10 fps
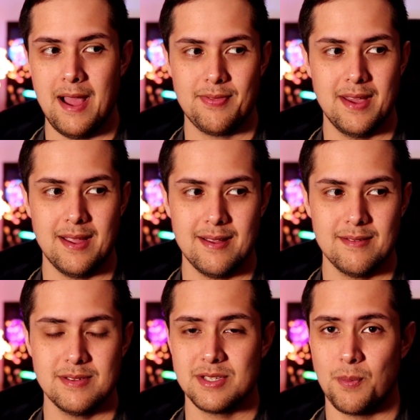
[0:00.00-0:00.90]
I think
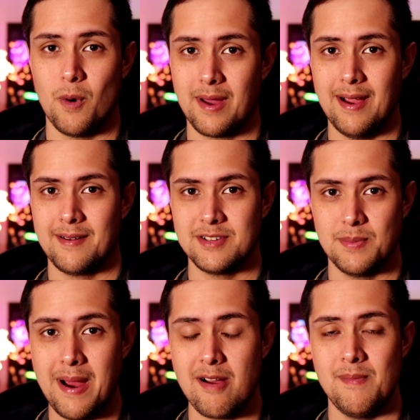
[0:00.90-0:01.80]
support characters are
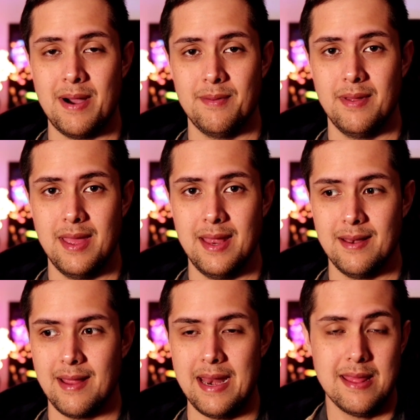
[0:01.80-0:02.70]
paramount
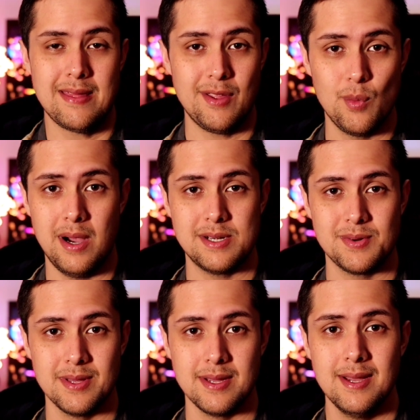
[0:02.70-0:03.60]
in anything you watch,
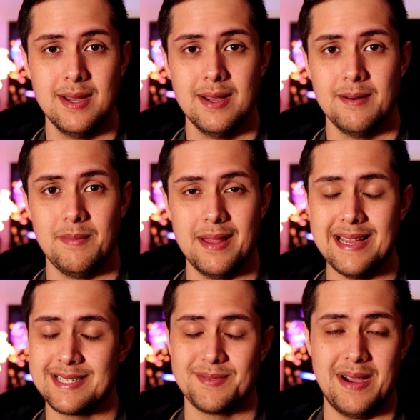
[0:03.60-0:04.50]
really. But
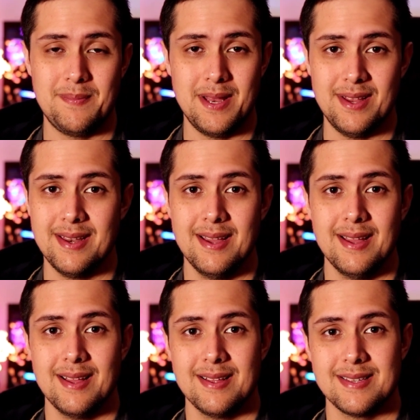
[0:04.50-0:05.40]
that's just my opinion.
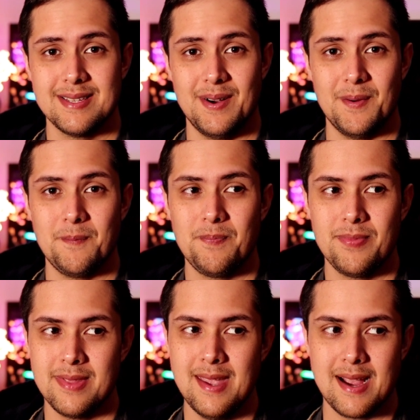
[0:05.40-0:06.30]
So
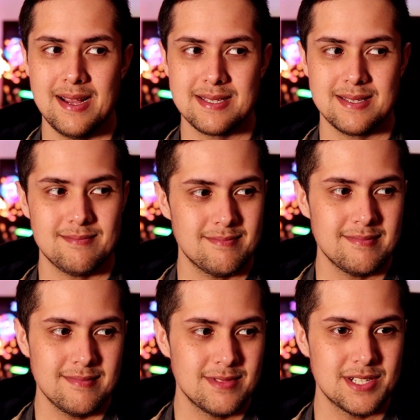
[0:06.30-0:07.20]
yeah, guys,
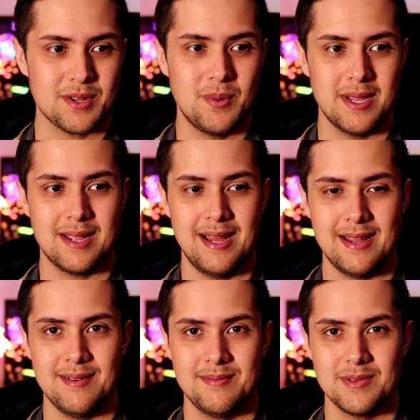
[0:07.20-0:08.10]
just a quick kind
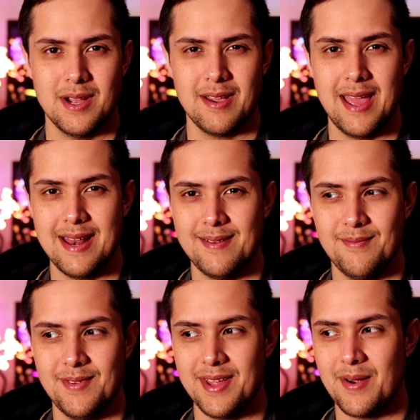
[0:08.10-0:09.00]
of talking head
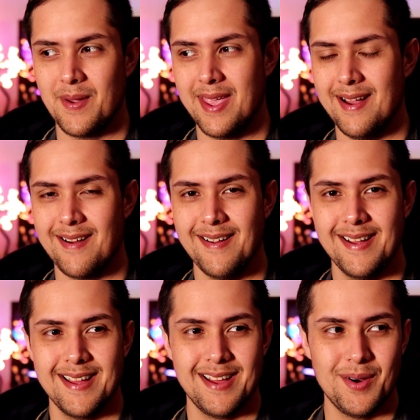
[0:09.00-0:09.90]
video here.
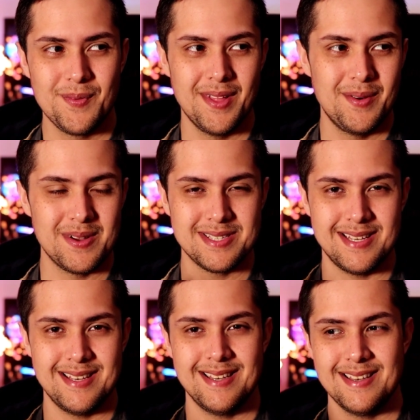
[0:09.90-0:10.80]
Hopefully, it
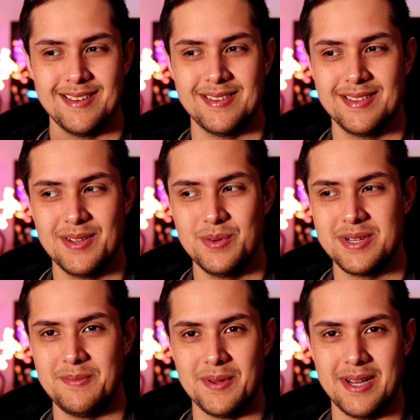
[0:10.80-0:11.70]
wasn't too
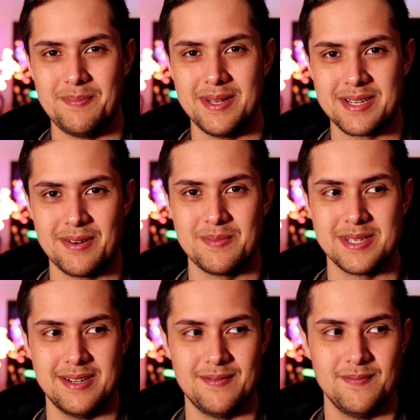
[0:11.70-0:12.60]
jumbled up in
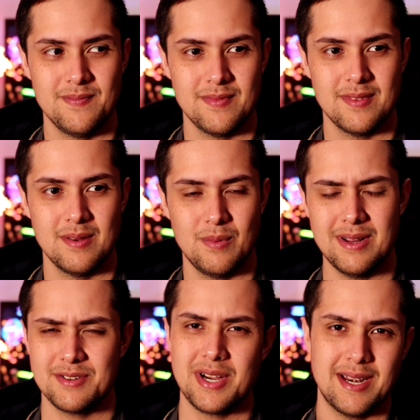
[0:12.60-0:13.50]
terms of what
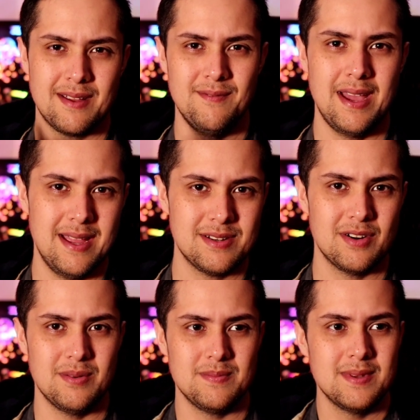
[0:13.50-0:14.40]
I was trying to convey in
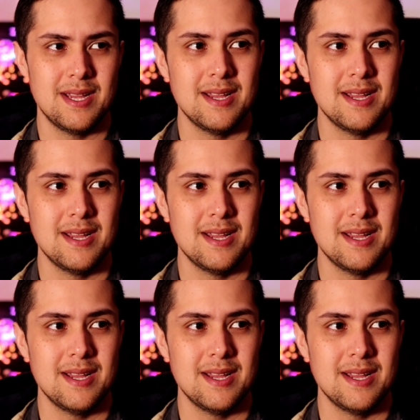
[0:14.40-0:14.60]
terms